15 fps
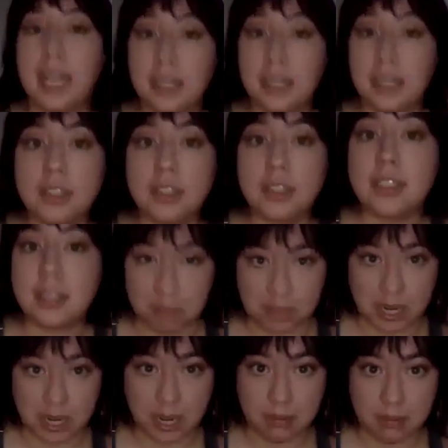the answer is
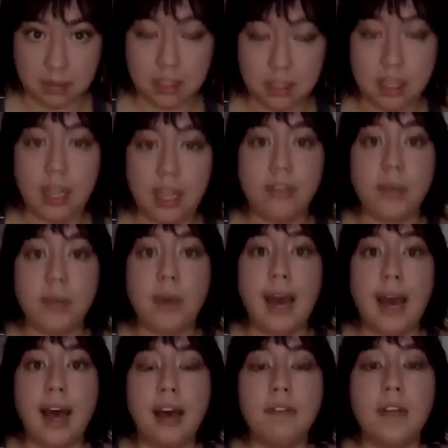sometimes. If you
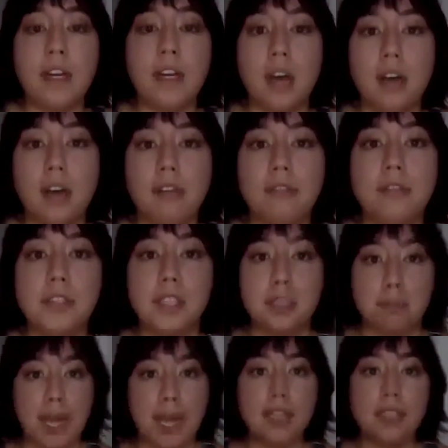have enough
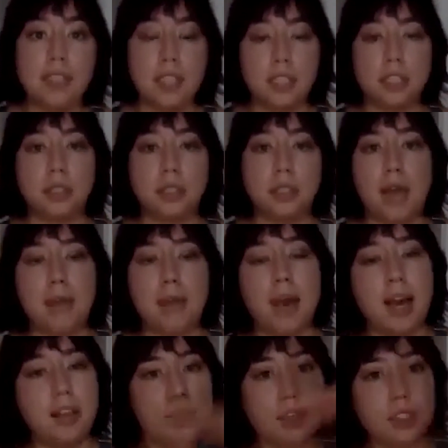space in your dye
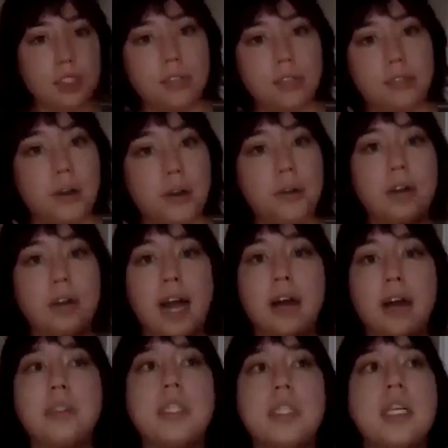bath for it to float
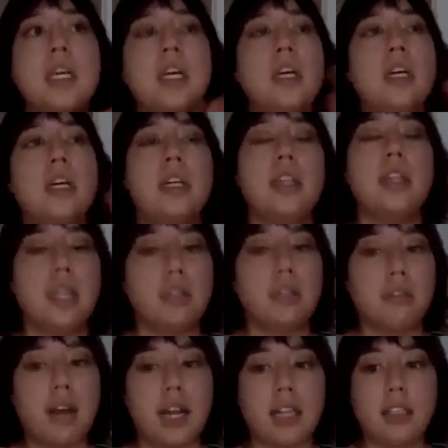around,
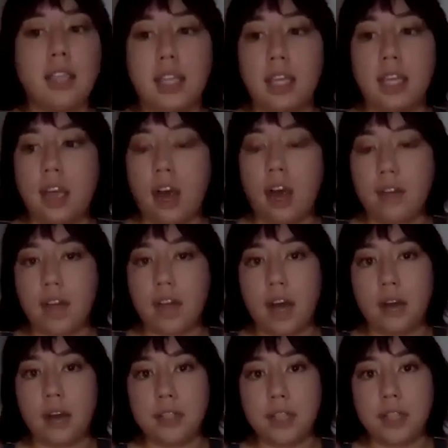theoretically, the
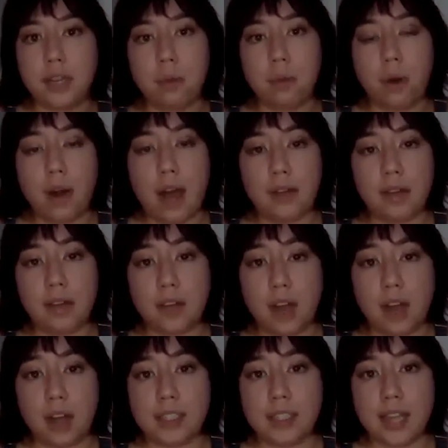avocado skin won't have enough
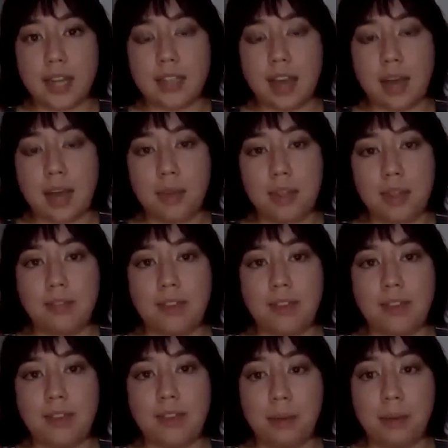contact time with the
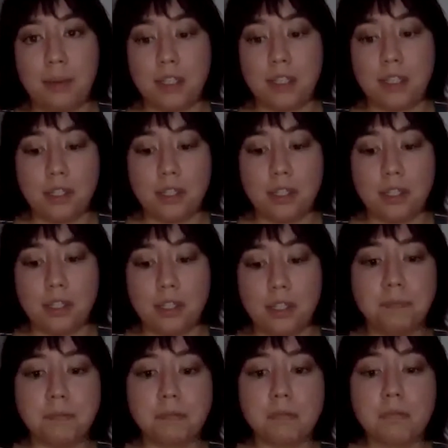fabric
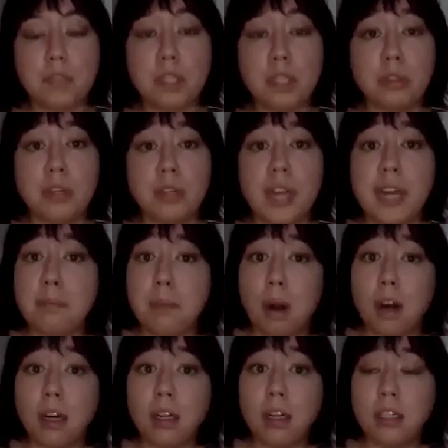to create a
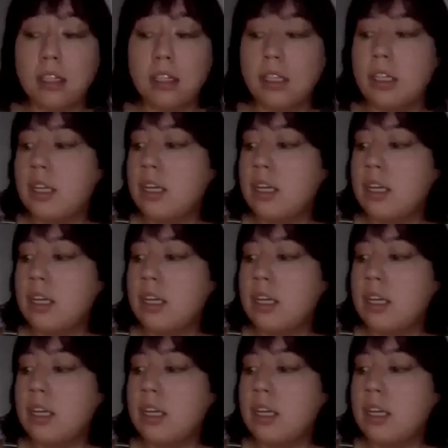mark.